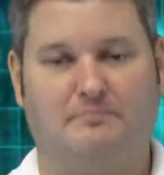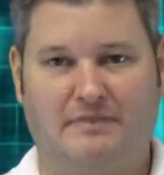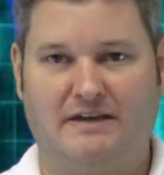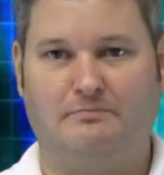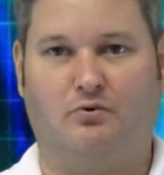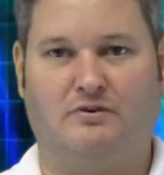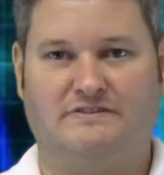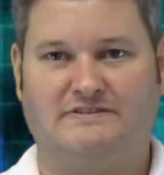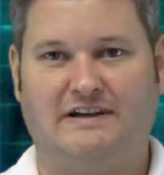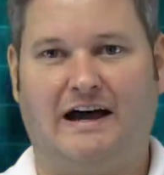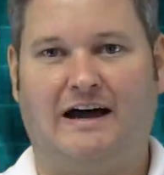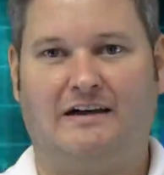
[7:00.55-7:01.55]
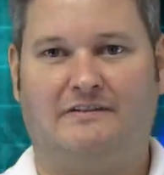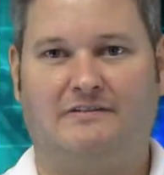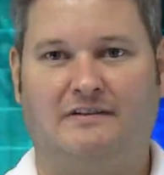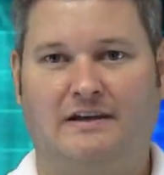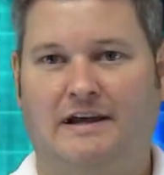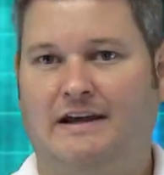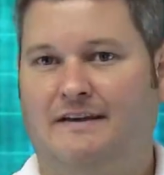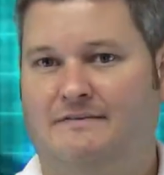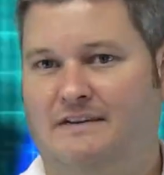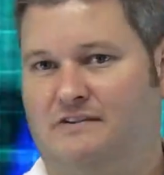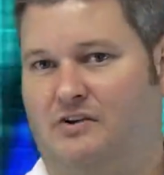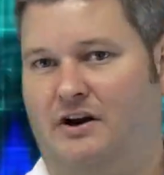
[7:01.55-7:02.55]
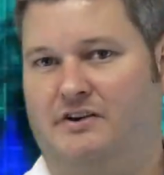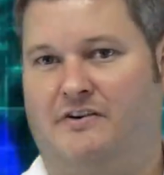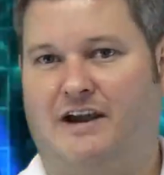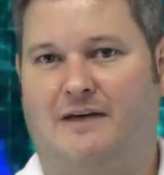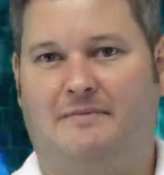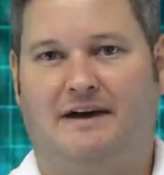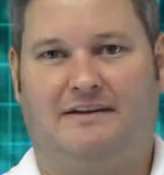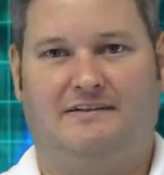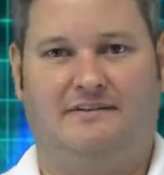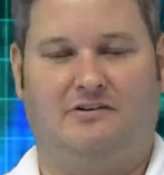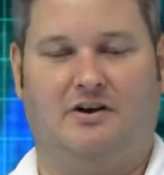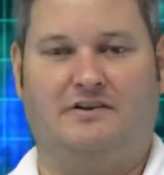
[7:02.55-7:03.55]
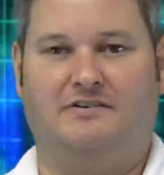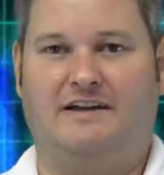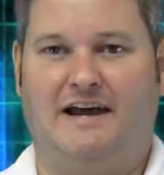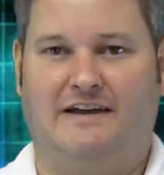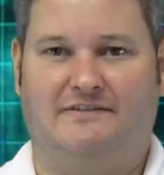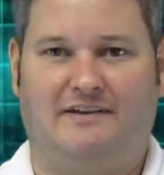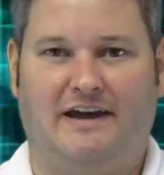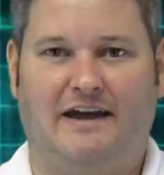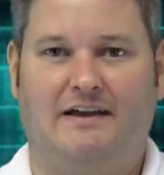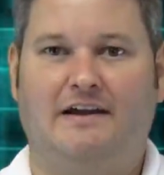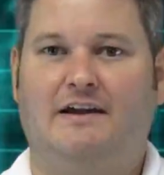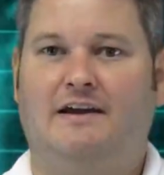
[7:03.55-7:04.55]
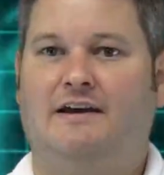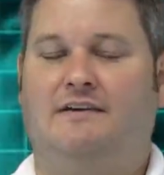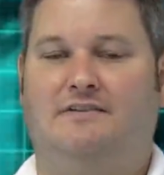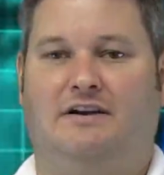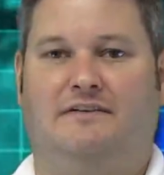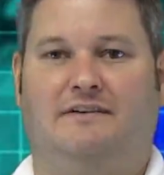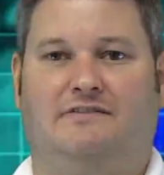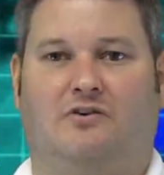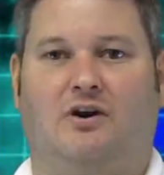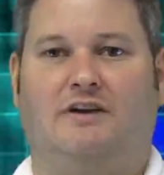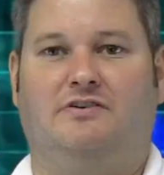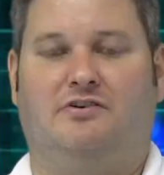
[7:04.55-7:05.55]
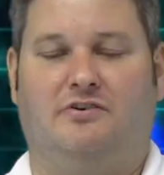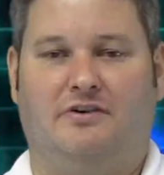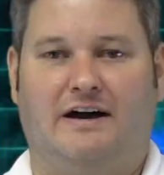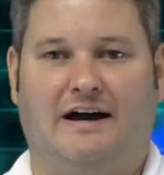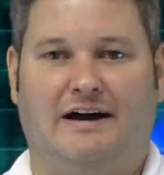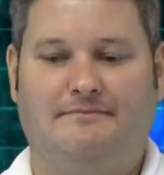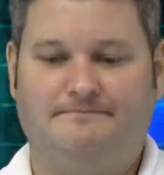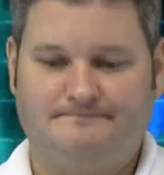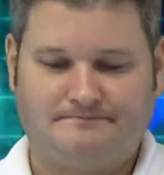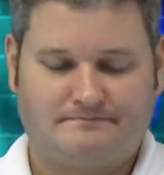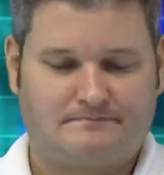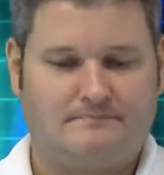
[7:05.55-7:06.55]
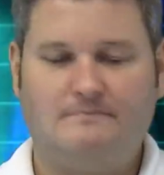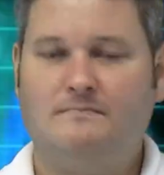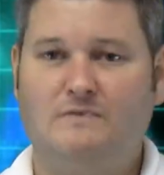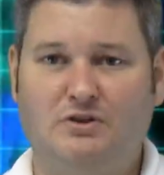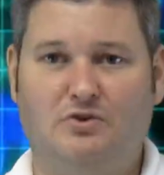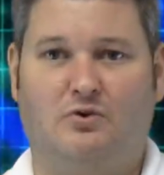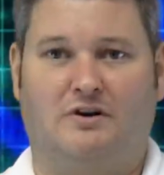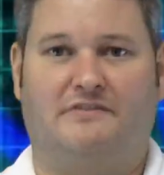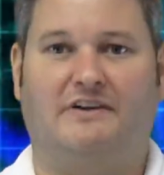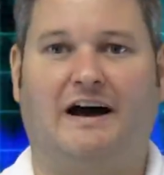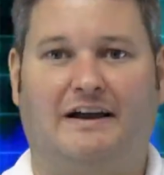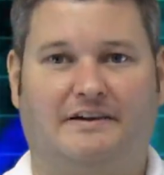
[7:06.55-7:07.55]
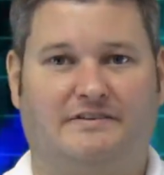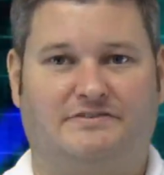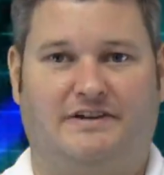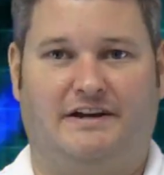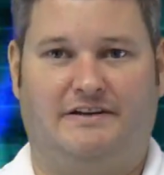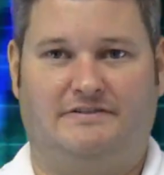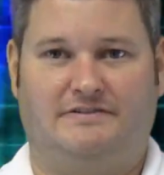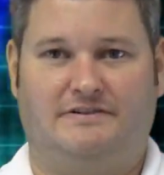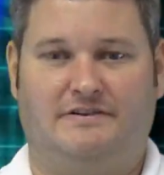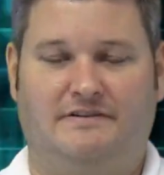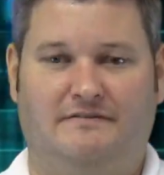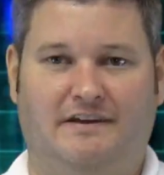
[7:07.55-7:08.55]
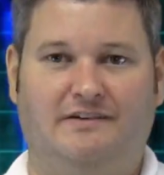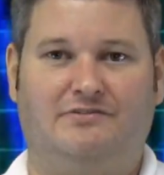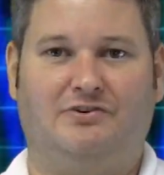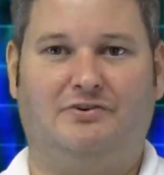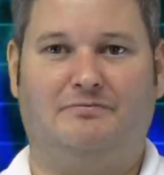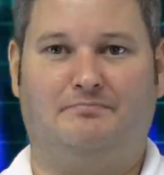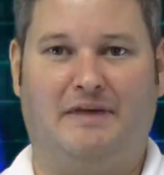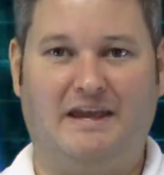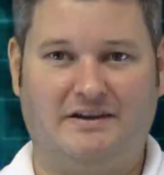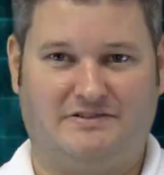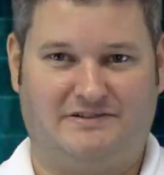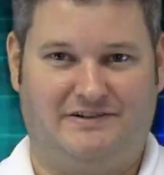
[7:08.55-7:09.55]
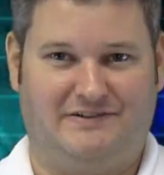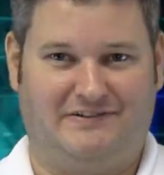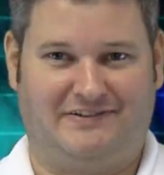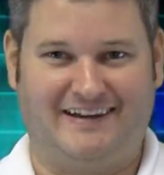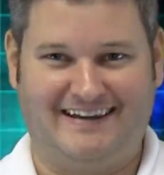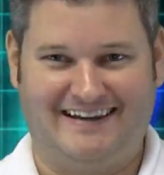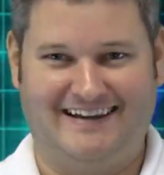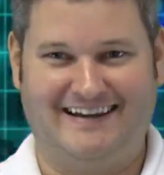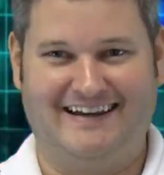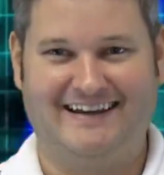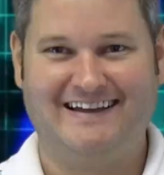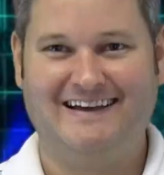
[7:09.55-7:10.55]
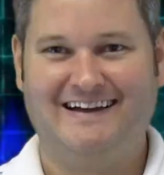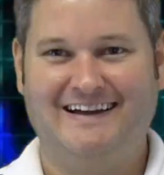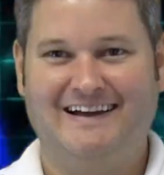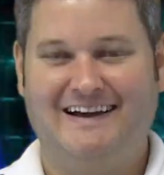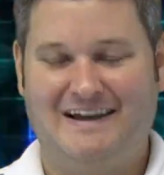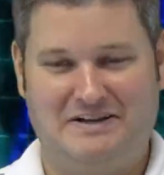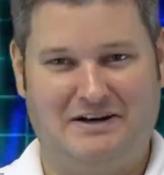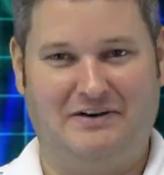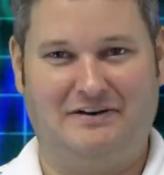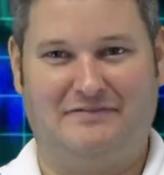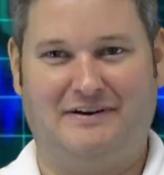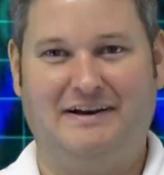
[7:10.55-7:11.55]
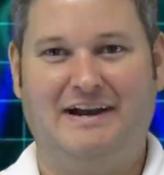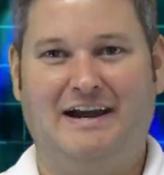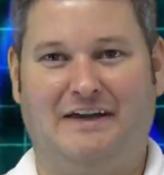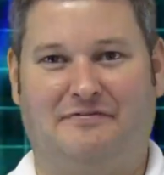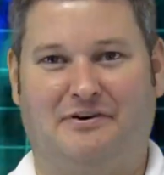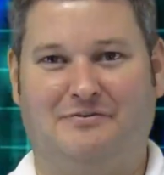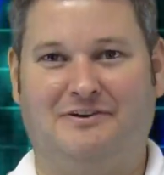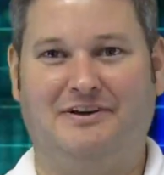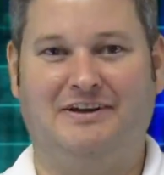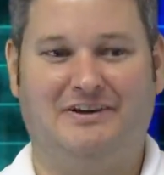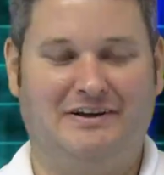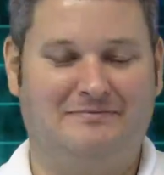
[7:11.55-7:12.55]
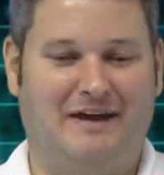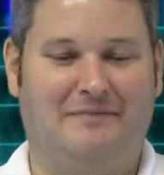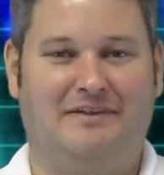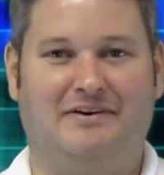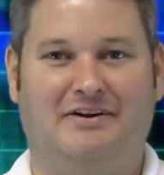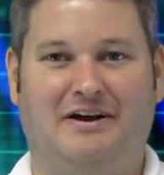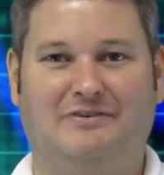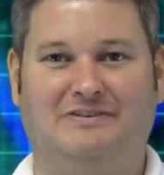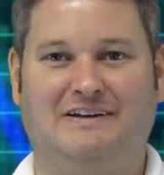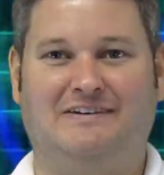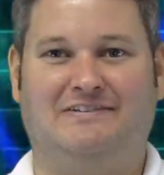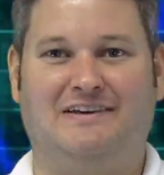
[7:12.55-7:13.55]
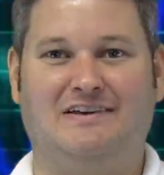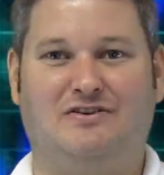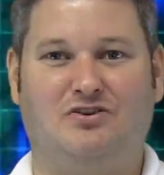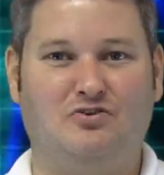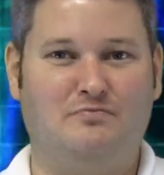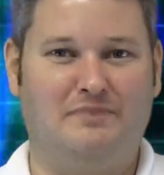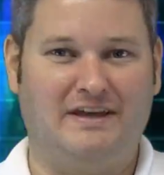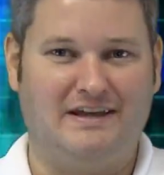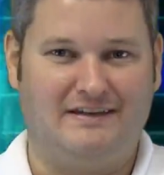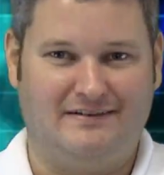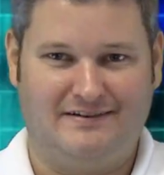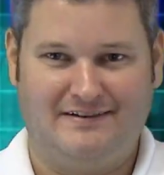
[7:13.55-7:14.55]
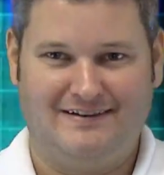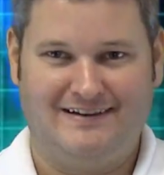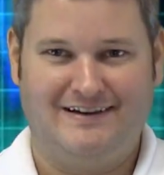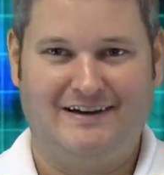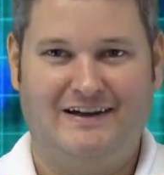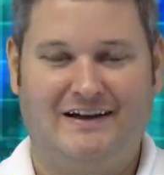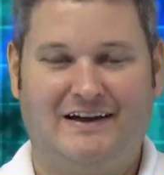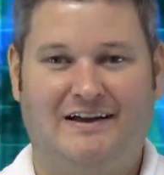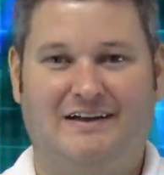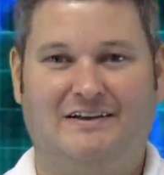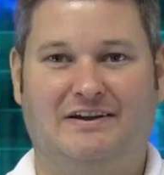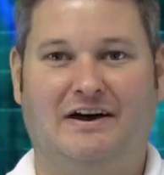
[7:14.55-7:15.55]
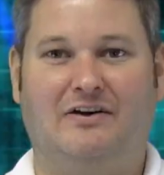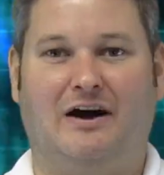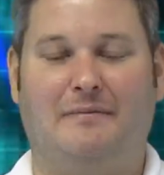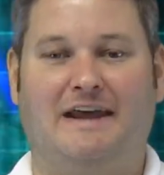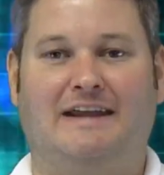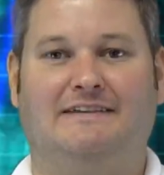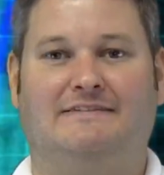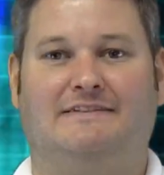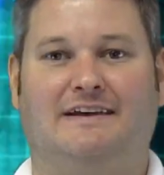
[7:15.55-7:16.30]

your big board stocks. These aren't your Amex. These aren't your NASDAQ. These aren't your New York Stock Exchange. These are pink sheets. And if they're really good, maybe they're an OTCQB. I mean,